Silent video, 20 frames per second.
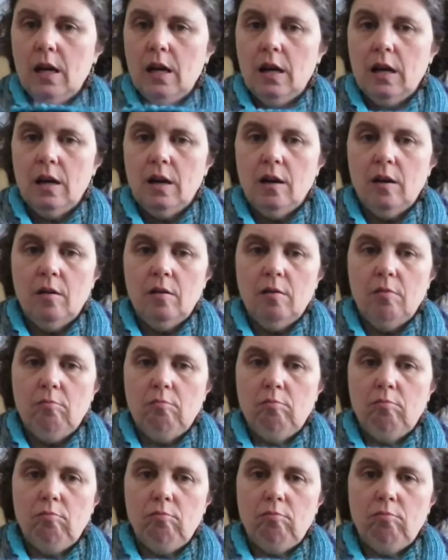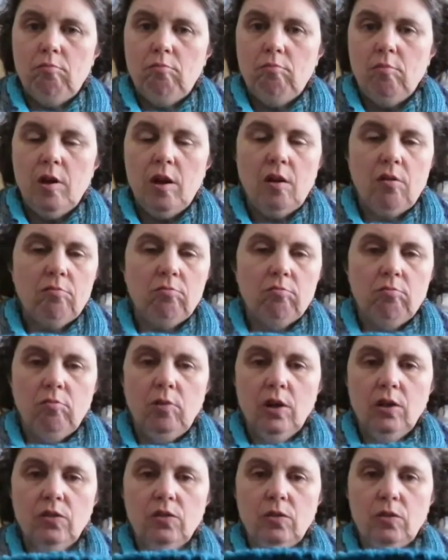Yeah,
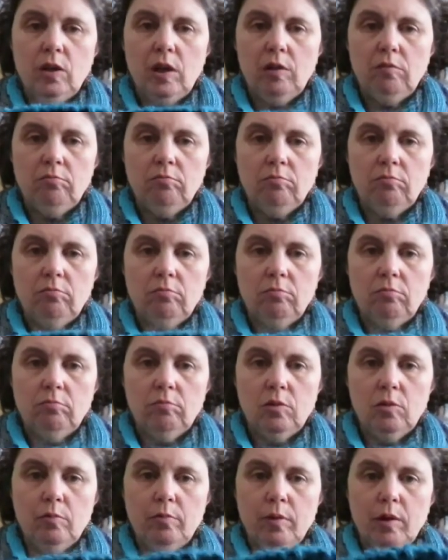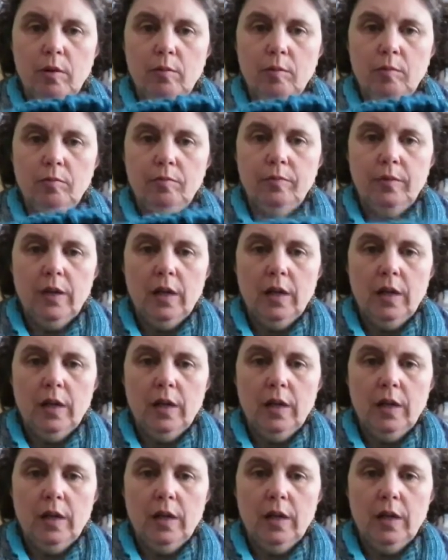works great, no problem.